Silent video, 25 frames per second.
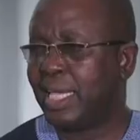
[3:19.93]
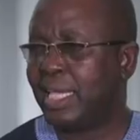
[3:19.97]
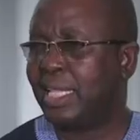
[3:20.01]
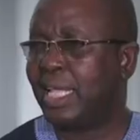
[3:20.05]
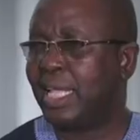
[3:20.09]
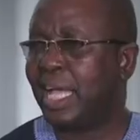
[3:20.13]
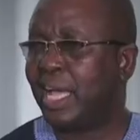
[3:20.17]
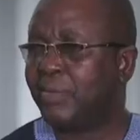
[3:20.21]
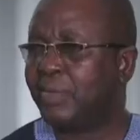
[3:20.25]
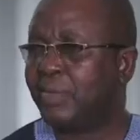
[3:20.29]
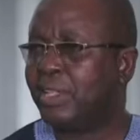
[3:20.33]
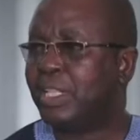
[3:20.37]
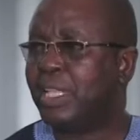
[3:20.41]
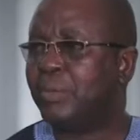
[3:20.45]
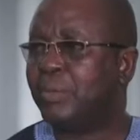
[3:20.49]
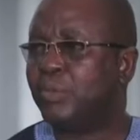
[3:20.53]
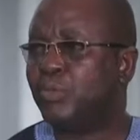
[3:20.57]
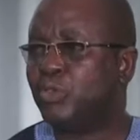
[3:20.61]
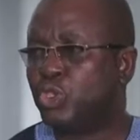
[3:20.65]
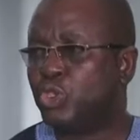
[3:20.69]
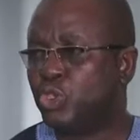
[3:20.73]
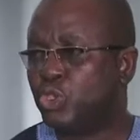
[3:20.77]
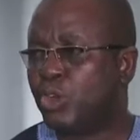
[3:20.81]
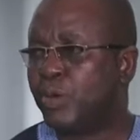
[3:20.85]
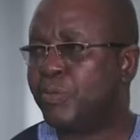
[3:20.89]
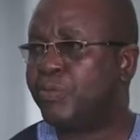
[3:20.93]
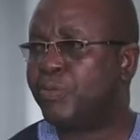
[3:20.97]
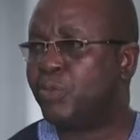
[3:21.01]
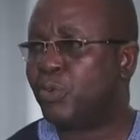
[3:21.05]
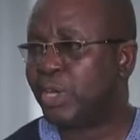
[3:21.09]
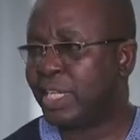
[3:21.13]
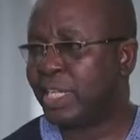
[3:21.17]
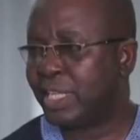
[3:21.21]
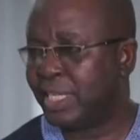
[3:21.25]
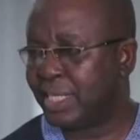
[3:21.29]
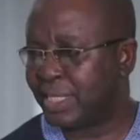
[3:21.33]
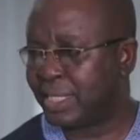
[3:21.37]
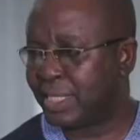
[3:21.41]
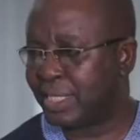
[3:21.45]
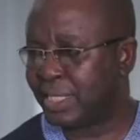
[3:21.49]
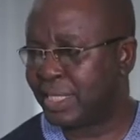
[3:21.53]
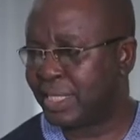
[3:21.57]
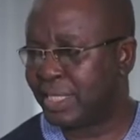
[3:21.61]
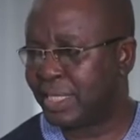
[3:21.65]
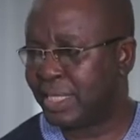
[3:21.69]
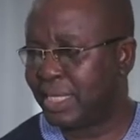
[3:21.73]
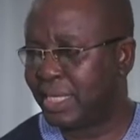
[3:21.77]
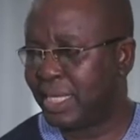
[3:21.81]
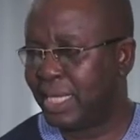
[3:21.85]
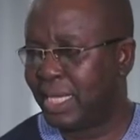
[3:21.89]
having a museum for it
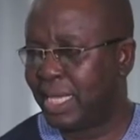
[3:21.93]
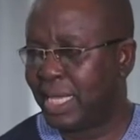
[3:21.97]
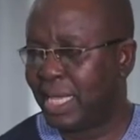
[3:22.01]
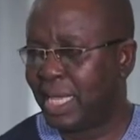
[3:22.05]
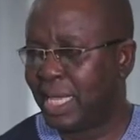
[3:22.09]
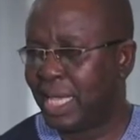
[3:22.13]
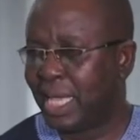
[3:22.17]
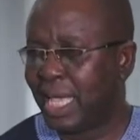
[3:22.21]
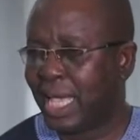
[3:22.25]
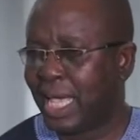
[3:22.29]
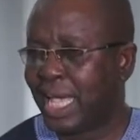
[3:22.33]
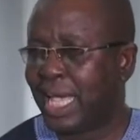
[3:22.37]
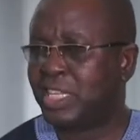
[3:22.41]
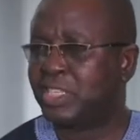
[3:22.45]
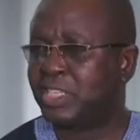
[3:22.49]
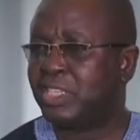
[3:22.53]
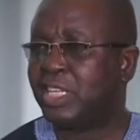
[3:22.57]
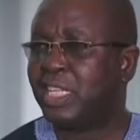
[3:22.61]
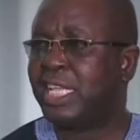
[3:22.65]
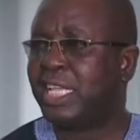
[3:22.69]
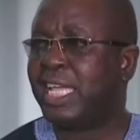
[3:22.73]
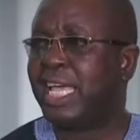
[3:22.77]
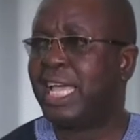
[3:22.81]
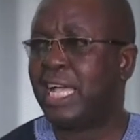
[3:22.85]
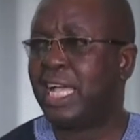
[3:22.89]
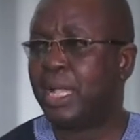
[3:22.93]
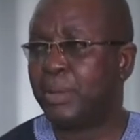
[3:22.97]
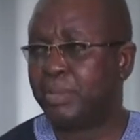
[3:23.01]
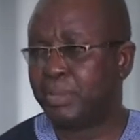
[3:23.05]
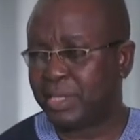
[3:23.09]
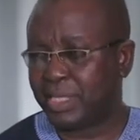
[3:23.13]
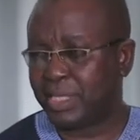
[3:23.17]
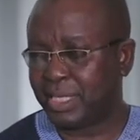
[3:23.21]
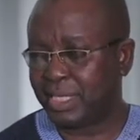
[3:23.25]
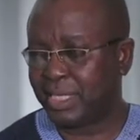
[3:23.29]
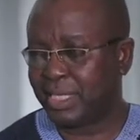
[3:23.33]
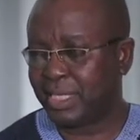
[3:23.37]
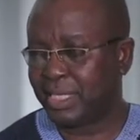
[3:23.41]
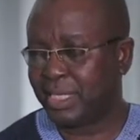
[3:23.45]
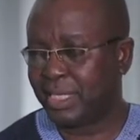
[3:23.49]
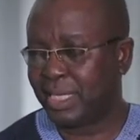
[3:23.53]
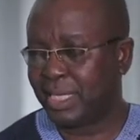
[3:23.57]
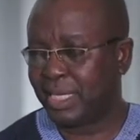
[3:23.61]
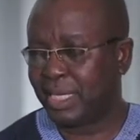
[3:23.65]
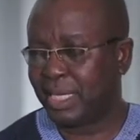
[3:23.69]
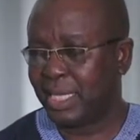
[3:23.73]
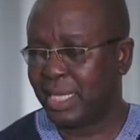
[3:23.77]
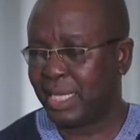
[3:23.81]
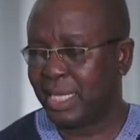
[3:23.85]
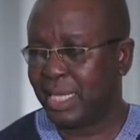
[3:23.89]
has really helped
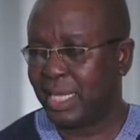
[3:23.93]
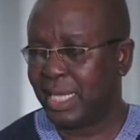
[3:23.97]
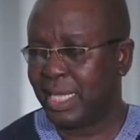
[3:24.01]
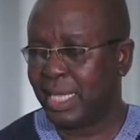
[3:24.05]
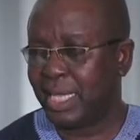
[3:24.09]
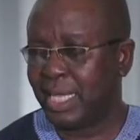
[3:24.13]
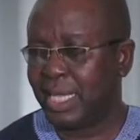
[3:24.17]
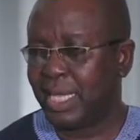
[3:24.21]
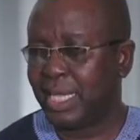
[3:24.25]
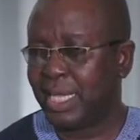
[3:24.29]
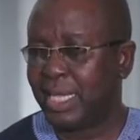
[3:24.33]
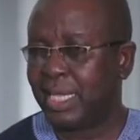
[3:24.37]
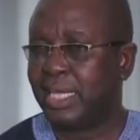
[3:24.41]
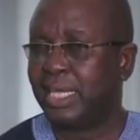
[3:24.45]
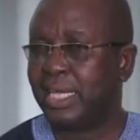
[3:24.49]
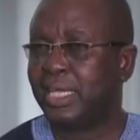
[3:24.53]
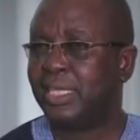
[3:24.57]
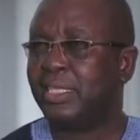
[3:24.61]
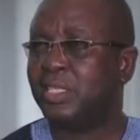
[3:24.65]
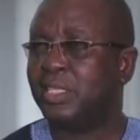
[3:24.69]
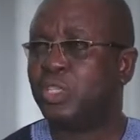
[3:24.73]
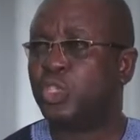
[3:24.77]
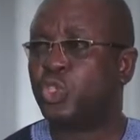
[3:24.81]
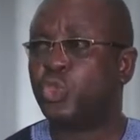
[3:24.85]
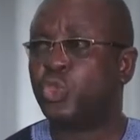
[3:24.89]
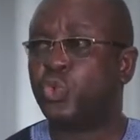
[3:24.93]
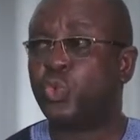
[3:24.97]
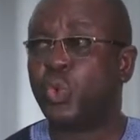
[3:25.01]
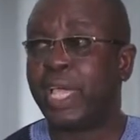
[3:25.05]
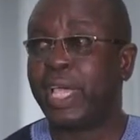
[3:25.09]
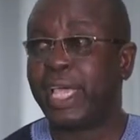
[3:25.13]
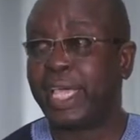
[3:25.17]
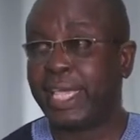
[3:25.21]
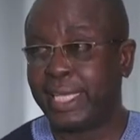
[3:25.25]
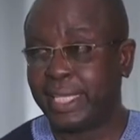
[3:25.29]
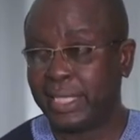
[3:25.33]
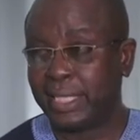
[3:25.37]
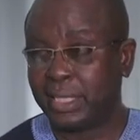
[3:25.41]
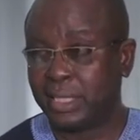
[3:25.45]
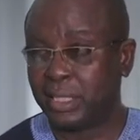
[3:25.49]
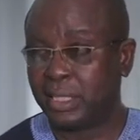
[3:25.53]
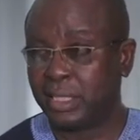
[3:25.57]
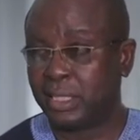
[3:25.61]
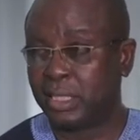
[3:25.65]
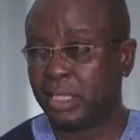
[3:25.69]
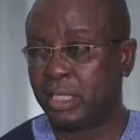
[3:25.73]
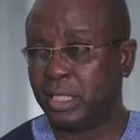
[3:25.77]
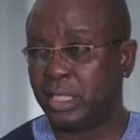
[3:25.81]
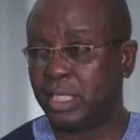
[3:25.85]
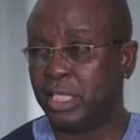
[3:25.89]
in swaying
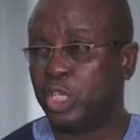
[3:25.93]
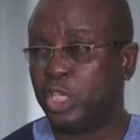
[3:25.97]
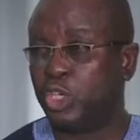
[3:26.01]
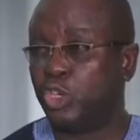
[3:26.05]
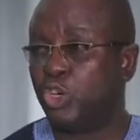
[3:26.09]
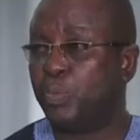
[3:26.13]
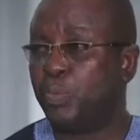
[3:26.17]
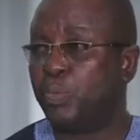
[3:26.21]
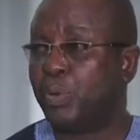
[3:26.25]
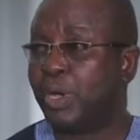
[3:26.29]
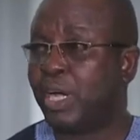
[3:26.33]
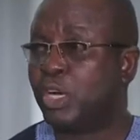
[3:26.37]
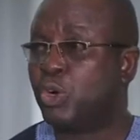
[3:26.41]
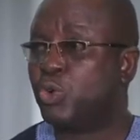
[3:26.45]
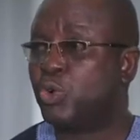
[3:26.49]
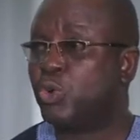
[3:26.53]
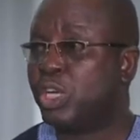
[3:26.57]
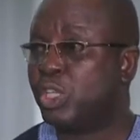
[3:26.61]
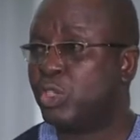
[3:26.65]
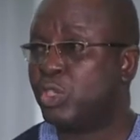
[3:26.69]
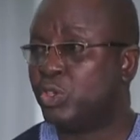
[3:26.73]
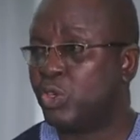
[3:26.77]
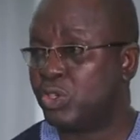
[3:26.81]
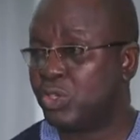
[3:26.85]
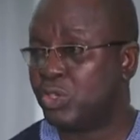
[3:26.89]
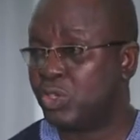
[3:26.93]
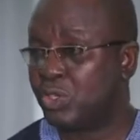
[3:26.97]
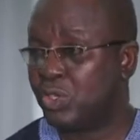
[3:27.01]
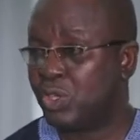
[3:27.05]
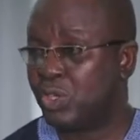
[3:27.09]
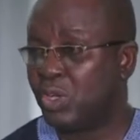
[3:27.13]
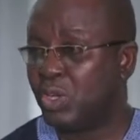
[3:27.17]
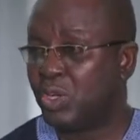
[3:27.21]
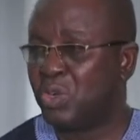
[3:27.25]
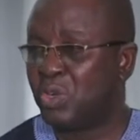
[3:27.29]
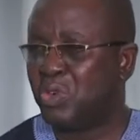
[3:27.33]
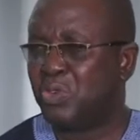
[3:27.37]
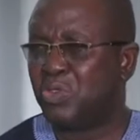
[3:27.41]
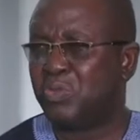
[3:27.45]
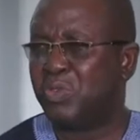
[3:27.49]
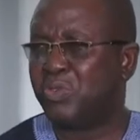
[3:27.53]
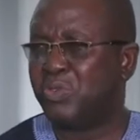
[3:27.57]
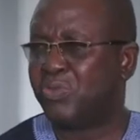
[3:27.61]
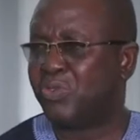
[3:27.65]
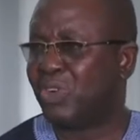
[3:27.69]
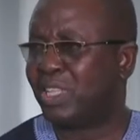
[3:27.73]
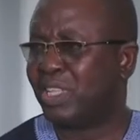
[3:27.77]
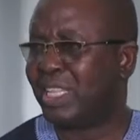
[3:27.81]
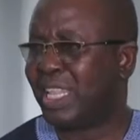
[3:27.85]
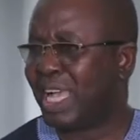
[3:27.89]
the European curators who
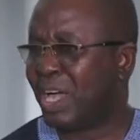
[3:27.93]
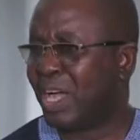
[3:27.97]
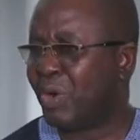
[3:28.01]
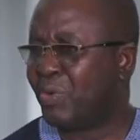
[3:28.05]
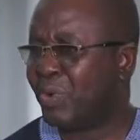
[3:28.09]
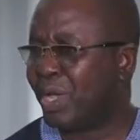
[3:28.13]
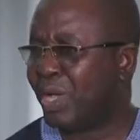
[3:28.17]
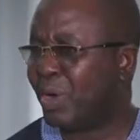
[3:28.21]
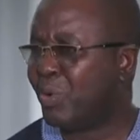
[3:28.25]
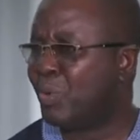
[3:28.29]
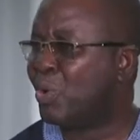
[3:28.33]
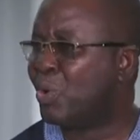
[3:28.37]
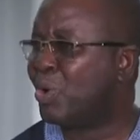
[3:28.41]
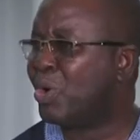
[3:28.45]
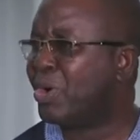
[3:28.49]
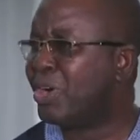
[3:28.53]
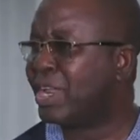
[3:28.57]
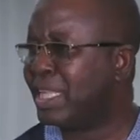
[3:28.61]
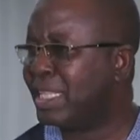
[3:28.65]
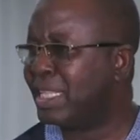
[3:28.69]
before now were worried